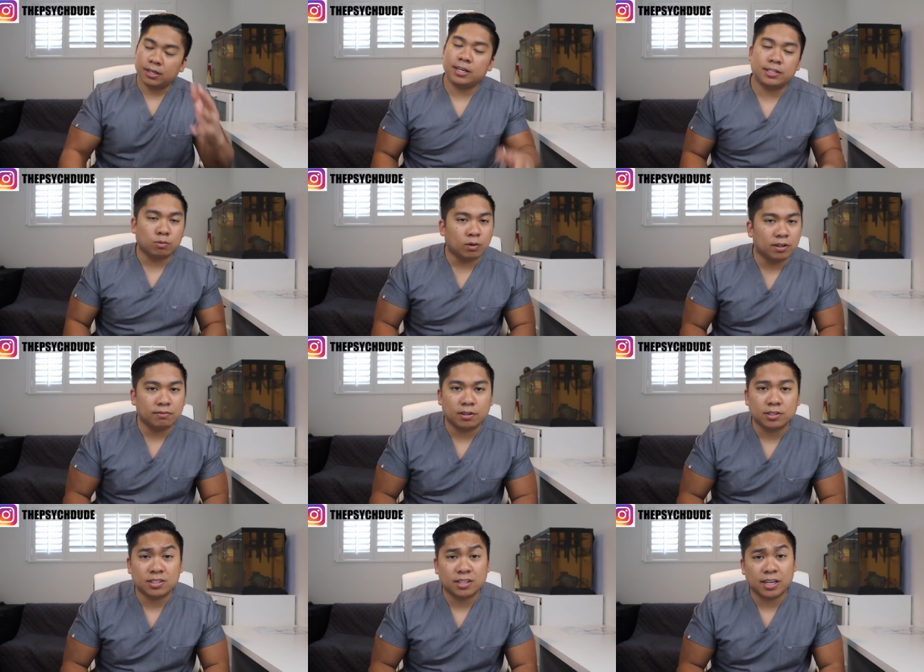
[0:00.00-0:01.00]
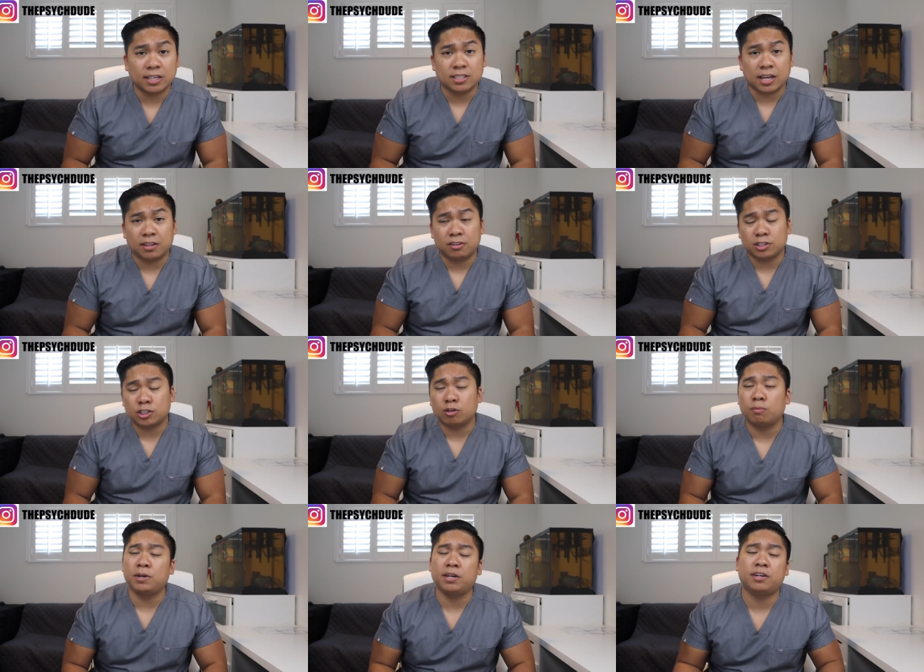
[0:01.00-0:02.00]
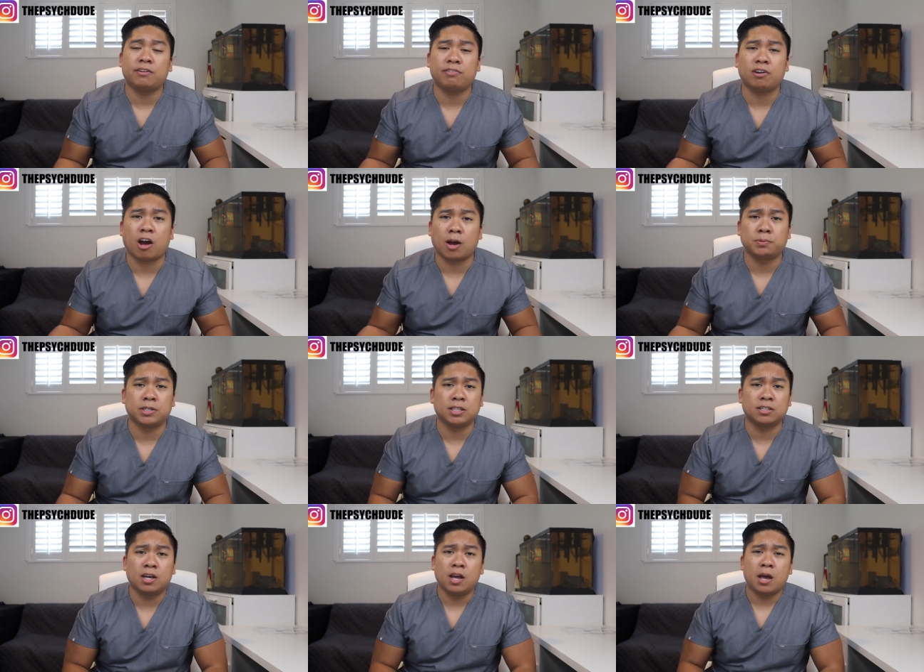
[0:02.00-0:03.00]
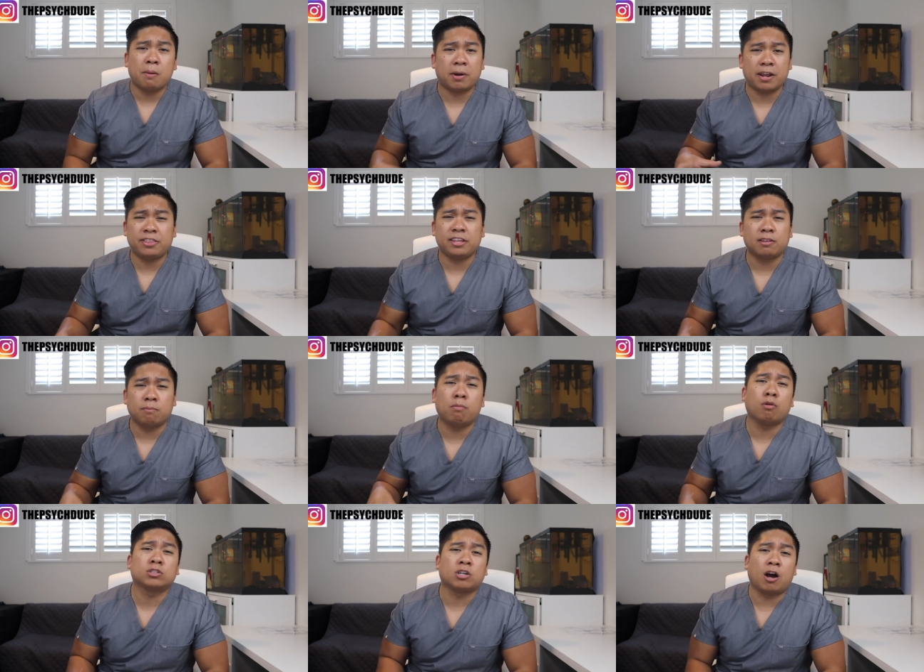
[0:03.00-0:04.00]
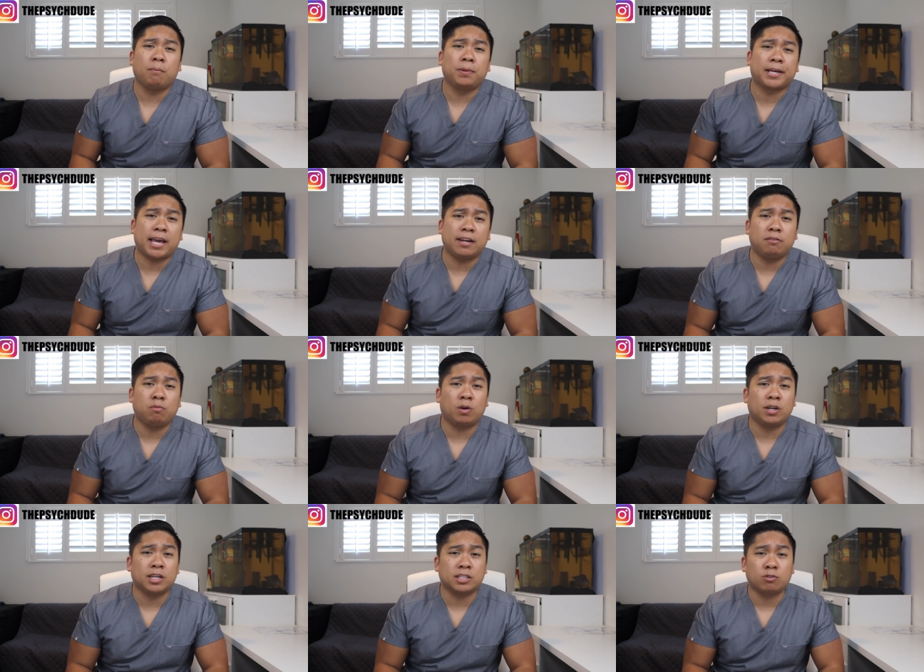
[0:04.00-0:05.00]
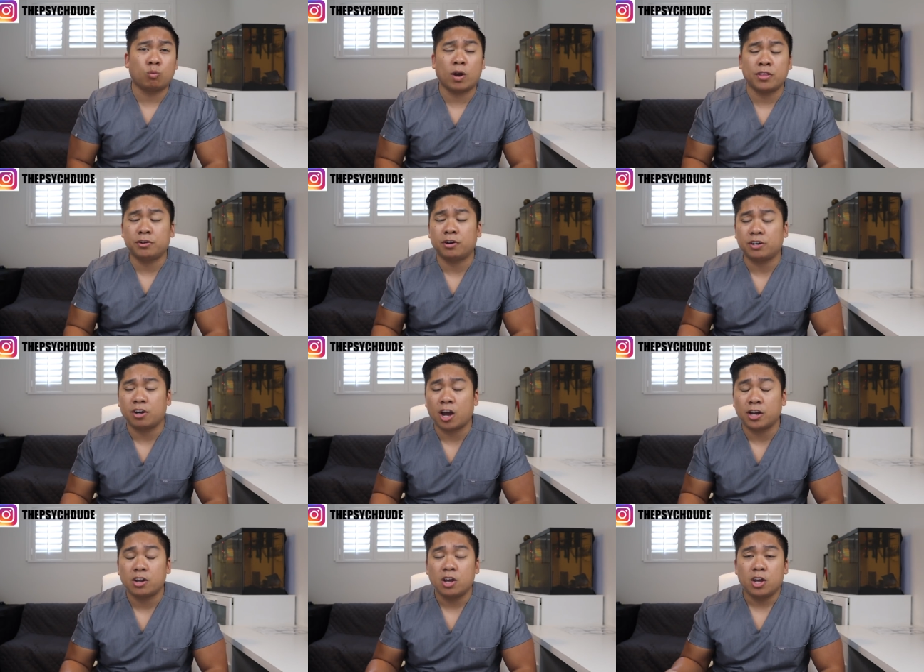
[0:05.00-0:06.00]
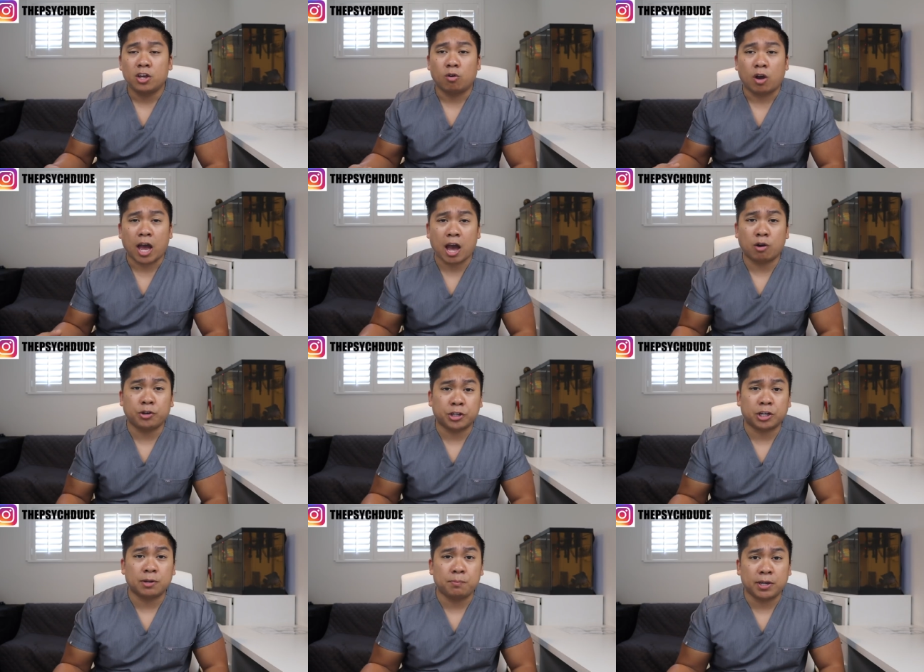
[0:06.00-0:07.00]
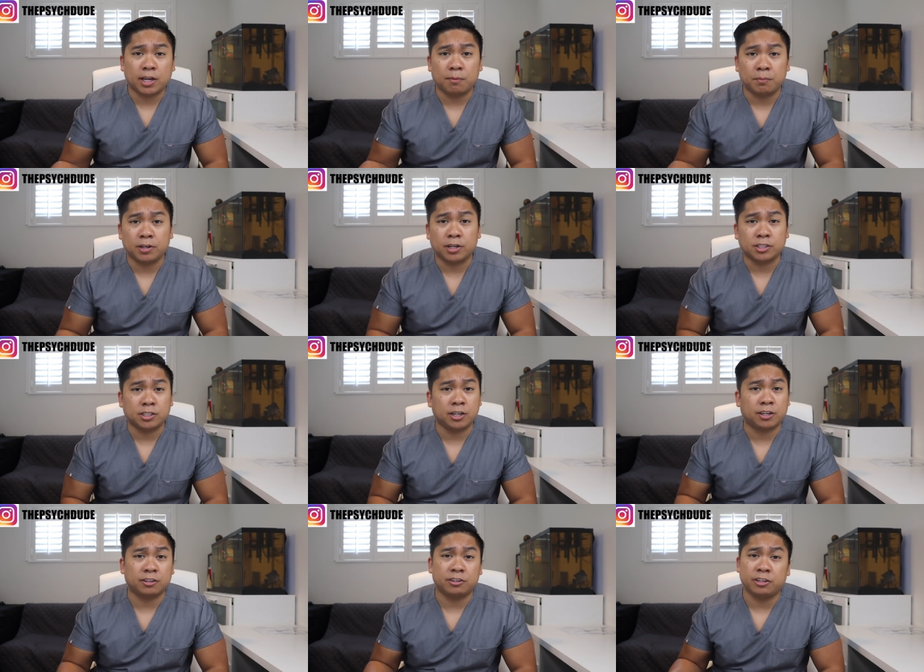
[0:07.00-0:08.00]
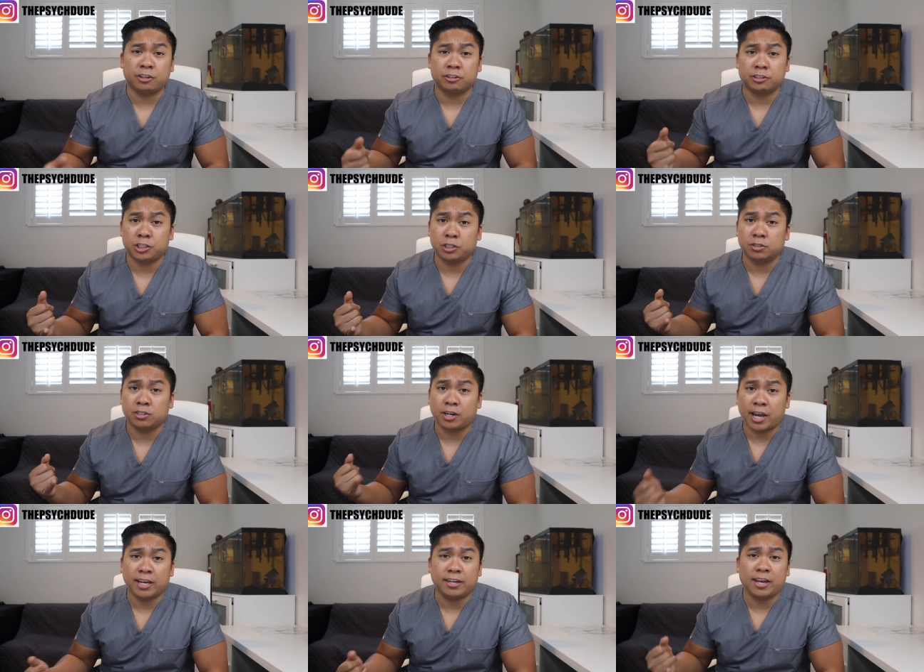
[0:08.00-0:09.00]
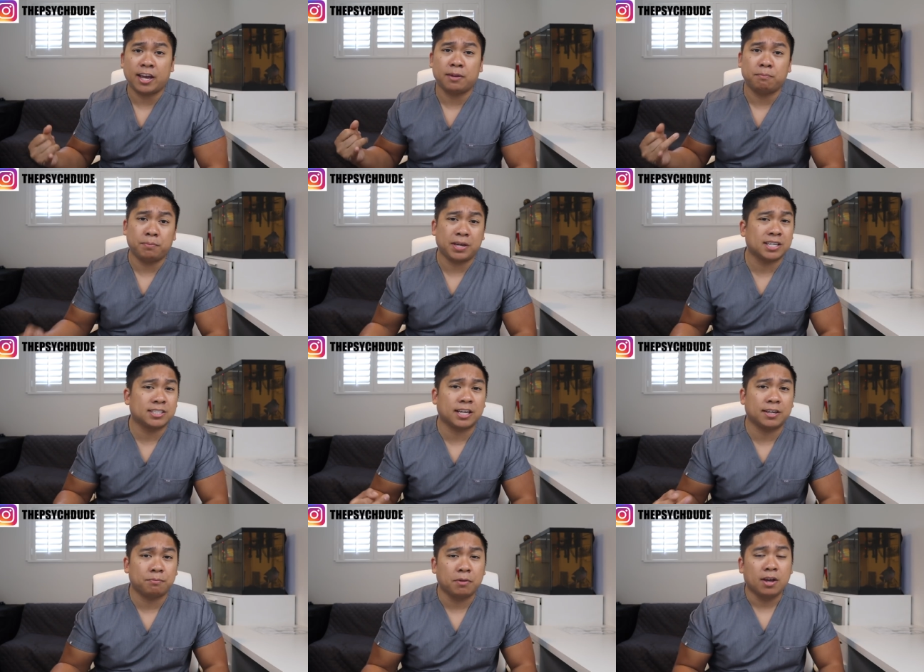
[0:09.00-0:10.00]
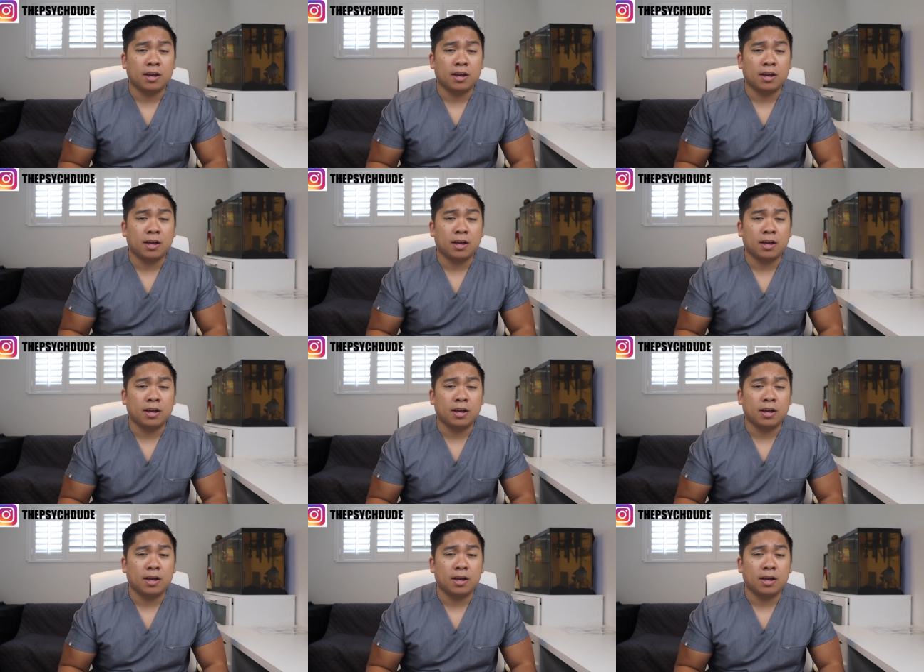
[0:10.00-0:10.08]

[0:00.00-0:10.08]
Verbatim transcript: It's one of those things, and there's so many different options, but I think the most complicated one is whether or not how you're going to become a nurse. You can either choose your A D N, B S N,